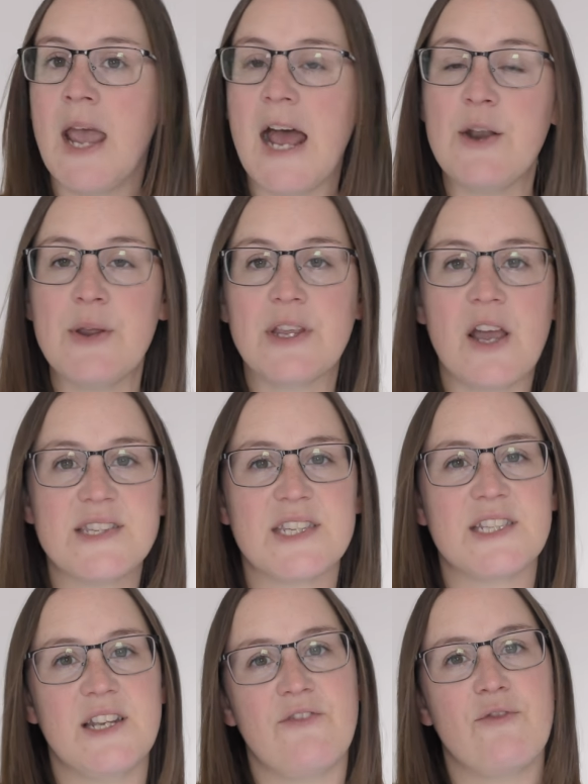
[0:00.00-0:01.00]
Anyway, guys,
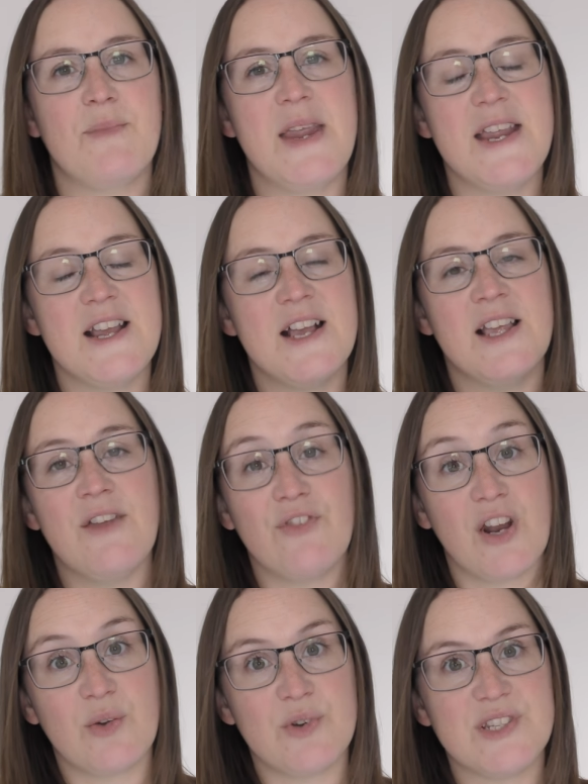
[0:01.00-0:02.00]
that's enough for me. If
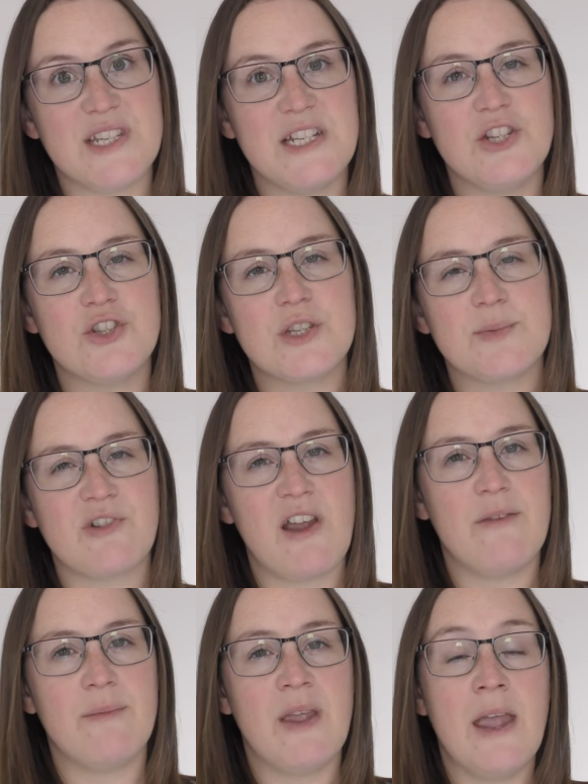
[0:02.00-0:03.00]
you like what you see, do
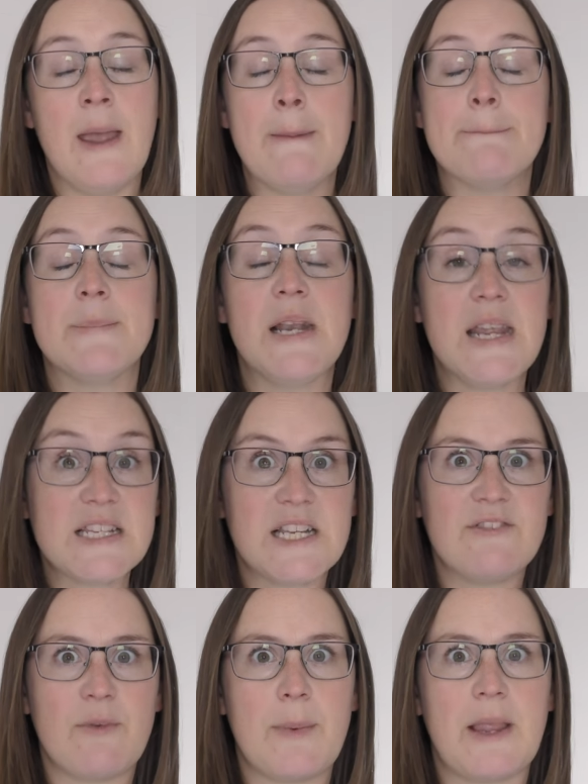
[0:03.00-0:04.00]
subscribe. Please
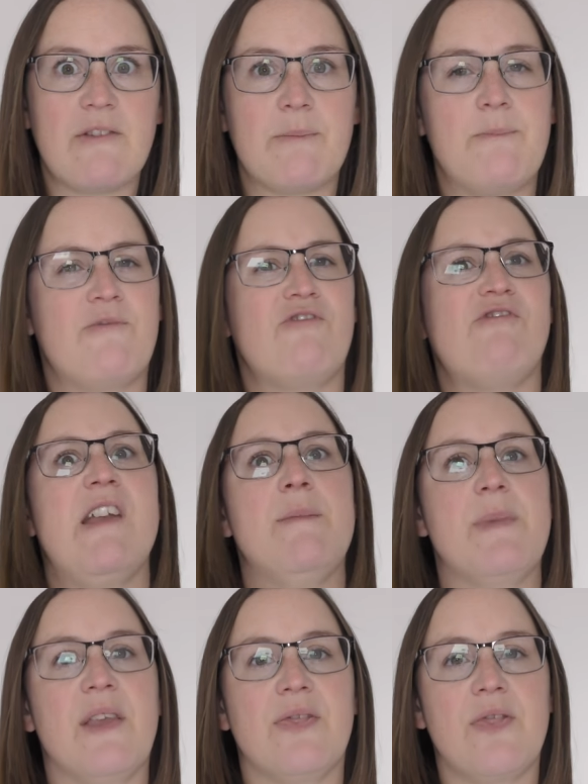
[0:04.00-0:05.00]
leave a big,
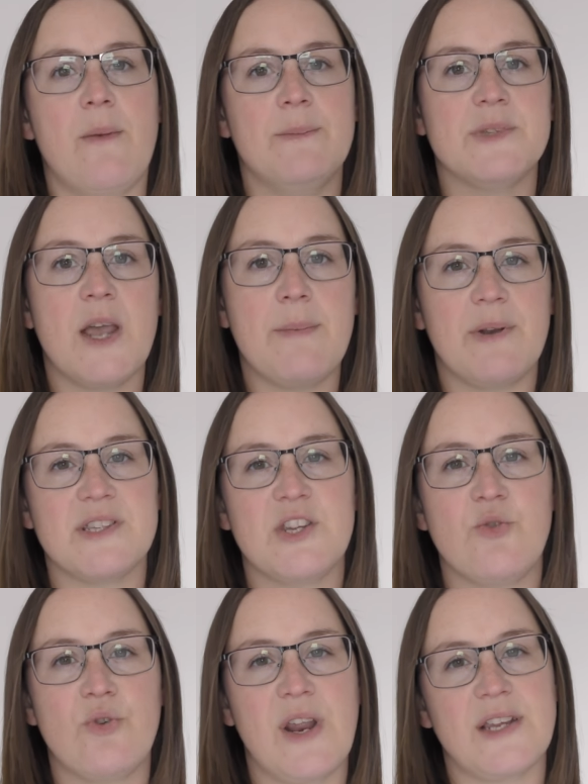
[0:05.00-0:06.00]
great big thumbs up and I'll
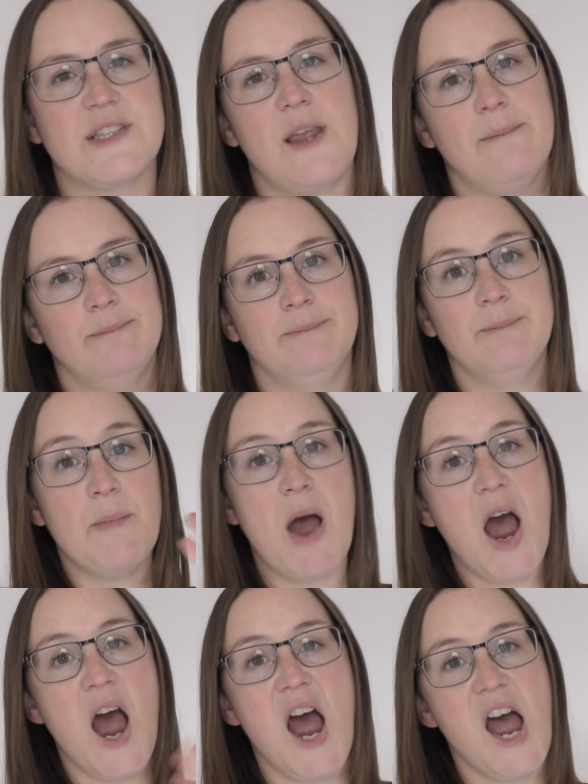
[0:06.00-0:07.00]
see you all next time.
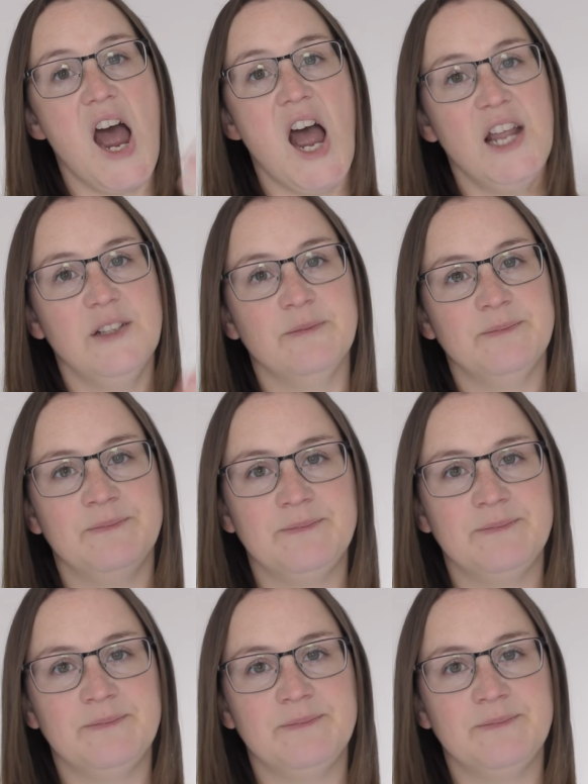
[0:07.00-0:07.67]
Bye-bye.